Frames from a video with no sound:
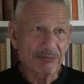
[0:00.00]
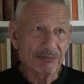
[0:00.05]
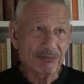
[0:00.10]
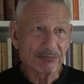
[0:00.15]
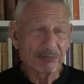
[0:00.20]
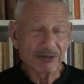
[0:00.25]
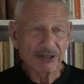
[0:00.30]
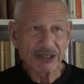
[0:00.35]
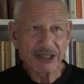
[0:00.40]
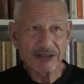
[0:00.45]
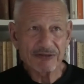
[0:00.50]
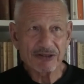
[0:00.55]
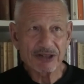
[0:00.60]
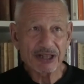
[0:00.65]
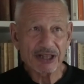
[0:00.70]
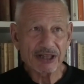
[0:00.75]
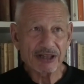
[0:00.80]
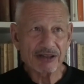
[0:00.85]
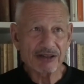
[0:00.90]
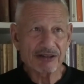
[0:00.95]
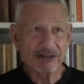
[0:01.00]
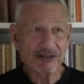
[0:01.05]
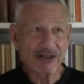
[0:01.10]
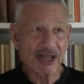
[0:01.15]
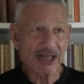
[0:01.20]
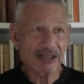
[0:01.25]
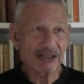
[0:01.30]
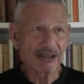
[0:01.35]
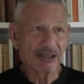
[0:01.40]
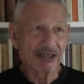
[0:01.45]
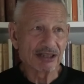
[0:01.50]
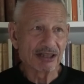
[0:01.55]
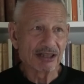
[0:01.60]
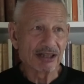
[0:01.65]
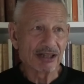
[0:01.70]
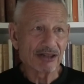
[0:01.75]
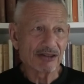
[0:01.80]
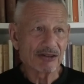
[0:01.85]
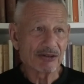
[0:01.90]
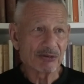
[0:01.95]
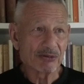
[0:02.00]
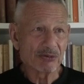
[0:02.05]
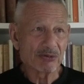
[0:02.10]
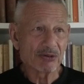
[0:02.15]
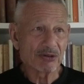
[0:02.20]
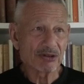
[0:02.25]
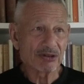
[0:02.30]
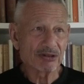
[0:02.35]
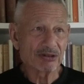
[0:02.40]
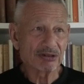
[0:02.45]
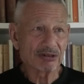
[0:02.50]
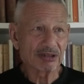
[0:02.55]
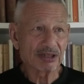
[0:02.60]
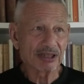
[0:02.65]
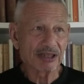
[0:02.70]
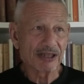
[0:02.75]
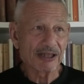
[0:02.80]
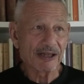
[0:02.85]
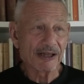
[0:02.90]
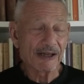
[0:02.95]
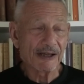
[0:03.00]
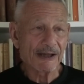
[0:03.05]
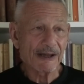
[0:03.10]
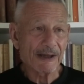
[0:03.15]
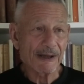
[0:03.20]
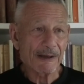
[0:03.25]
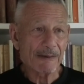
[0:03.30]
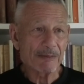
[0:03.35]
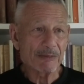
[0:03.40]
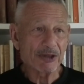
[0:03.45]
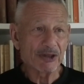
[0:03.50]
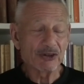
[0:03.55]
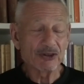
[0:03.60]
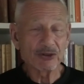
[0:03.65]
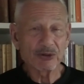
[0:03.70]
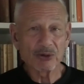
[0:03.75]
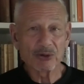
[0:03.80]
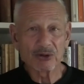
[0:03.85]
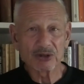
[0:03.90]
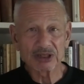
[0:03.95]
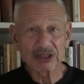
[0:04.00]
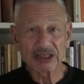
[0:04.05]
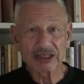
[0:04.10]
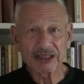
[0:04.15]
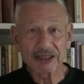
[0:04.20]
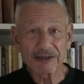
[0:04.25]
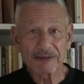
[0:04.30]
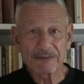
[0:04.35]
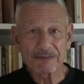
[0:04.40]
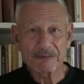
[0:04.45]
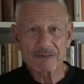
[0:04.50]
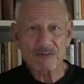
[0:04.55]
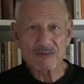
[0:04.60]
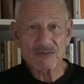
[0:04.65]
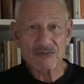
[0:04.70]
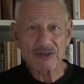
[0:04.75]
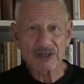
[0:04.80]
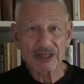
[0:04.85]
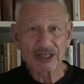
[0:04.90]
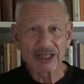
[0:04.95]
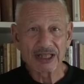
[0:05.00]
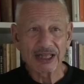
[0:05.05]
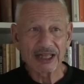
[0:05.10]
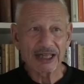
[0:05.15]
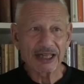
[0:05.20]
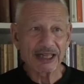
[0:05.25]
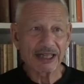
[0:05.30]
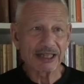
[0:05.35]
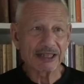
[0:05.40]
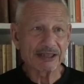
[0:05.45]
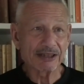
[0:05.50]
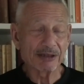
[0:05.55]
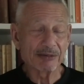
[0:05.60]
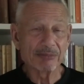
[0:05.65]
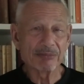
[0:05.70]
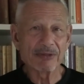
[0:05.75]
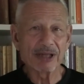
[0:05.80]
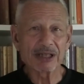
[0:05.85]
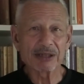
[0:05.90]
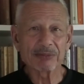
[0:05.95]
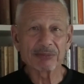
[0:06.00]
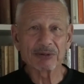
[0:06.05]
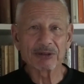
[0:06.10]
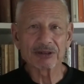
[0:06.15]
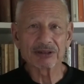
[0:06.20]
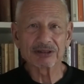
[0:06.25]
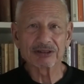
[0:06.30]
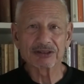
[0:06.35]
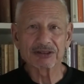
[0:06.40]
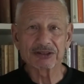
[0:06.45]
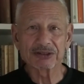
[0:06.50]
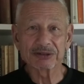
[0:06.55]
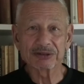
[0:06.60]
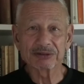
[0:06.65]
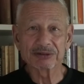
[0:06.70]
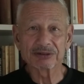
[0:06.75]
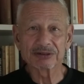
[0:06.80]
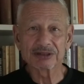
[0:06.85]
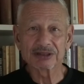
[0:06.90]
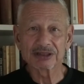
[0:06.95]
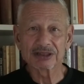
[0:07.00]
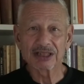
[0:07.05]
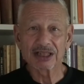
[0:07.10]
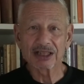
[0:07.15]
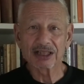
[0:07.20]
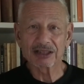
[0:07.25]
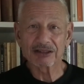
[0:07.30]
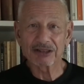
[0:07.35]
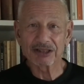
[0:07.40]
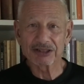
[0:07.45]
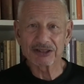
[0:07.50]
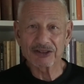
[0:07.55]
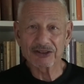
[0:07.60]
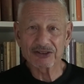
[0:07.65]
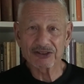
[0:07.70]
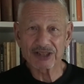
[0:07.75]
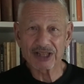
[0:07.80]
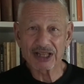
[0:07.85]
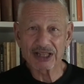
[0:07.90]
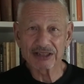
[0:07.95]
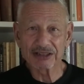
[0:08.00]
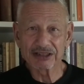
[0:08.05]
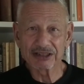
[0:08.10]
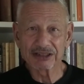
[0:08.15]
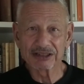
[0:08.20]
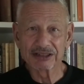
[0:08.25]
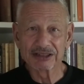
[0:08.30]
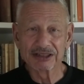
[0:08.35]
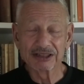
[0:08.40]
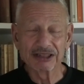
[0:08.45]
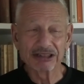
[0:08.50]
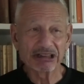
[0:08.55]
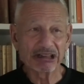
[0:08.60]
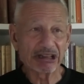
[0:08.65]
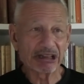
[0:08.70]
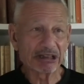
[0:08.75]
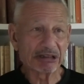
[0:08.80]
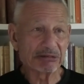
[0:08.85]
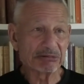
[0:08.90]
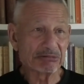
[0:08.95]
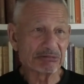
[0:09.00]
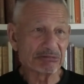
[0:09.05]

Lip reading: believing that the world is orderly and amenable to our understanding in